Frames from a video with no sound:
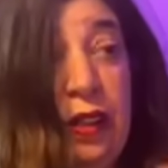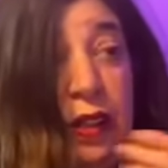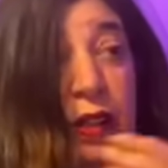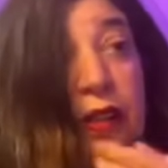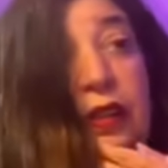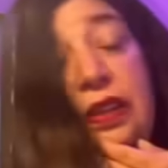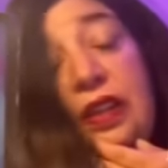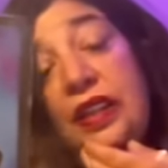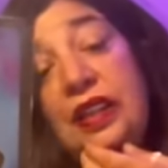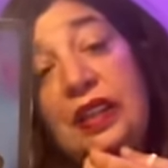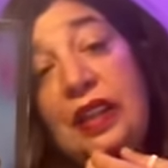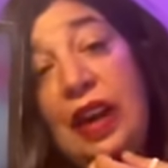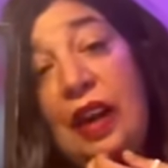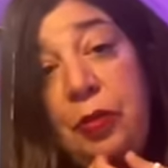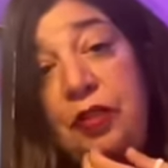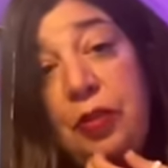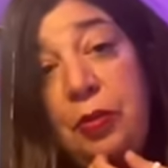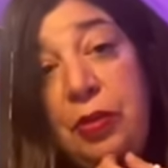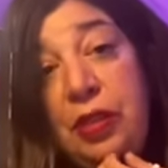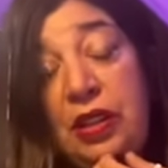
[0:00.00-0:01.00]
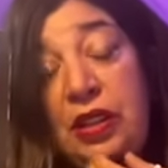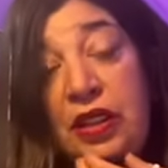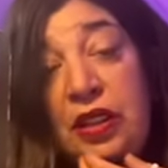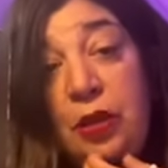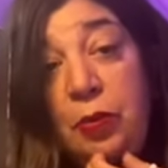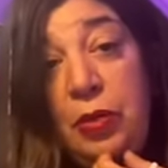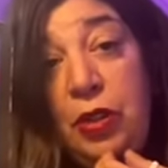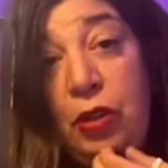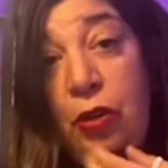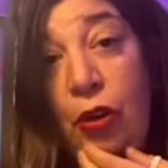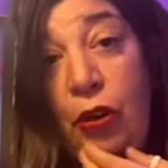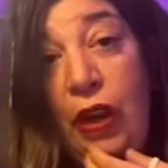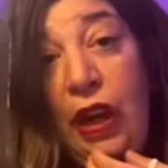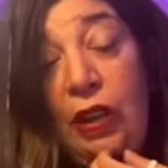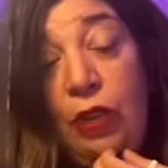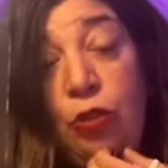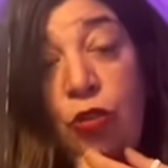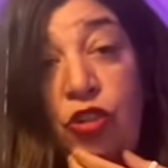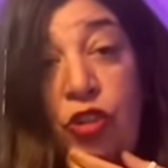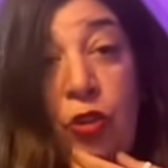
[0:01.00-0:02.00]
It doesn't have to be. This could be your
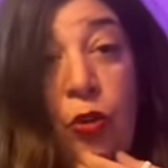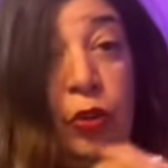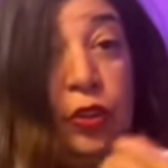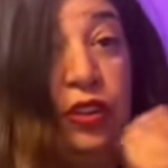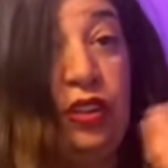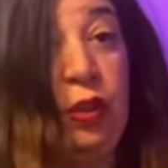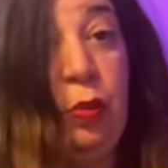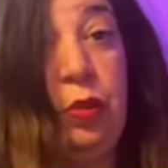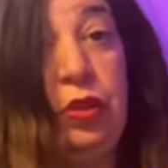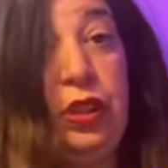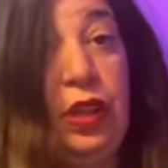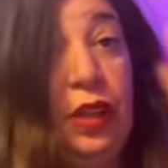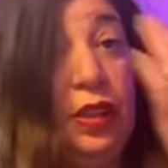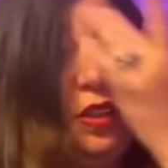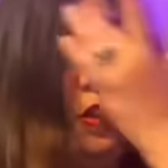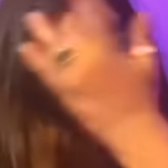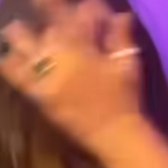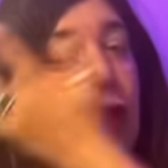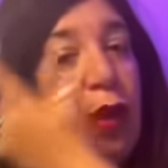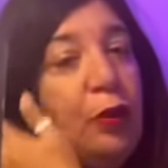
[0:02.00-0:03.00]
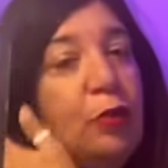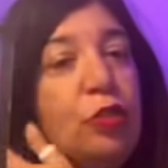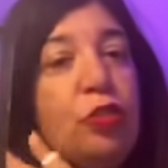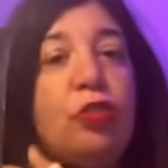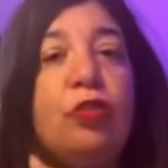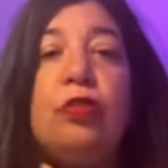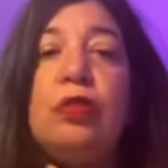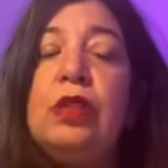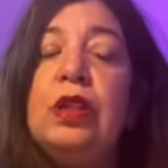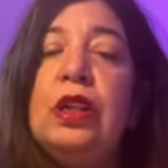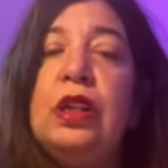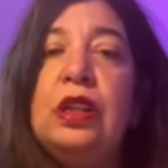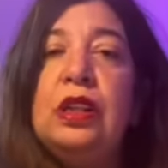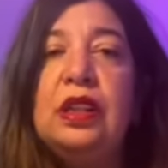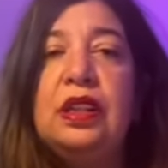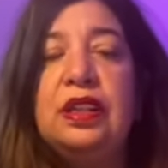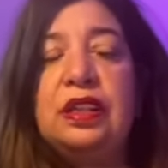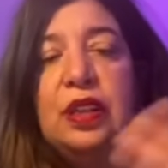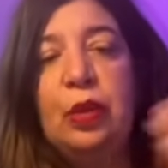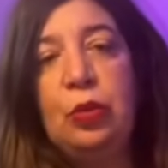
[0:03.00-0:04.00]
energy or someone else around you.
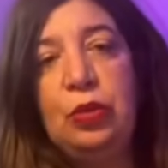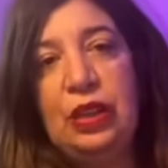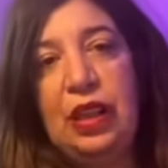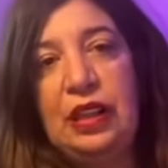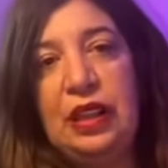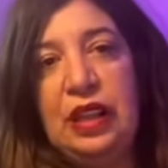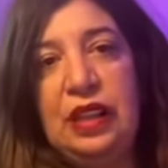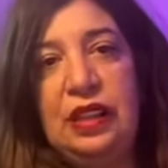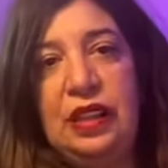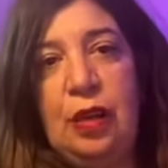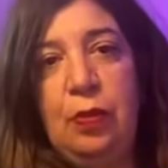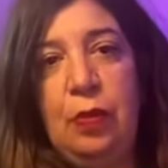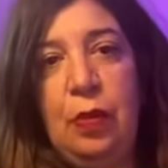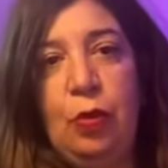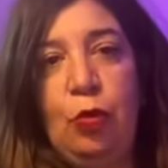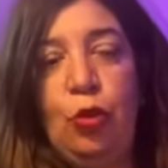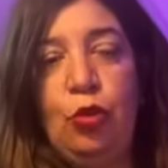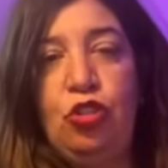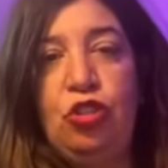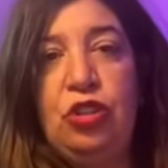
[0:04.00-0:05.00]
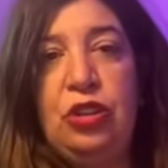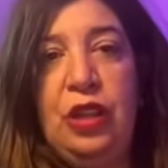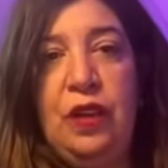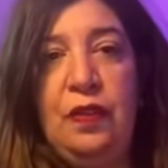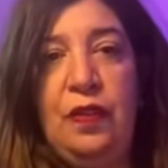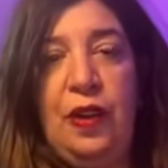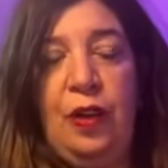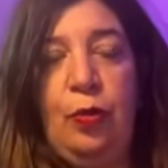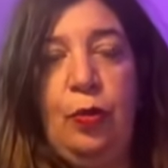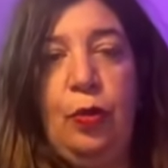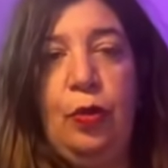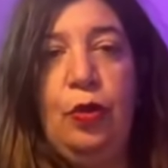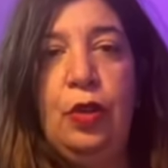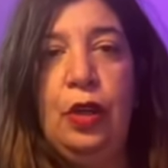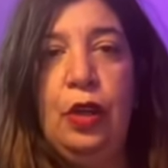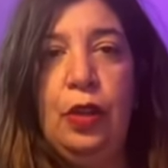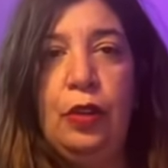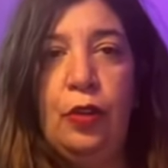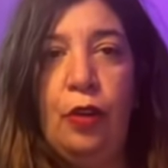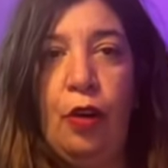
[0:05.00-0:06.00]
This is someone that is emotionally available.
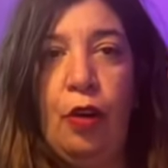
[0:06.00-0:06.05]
Their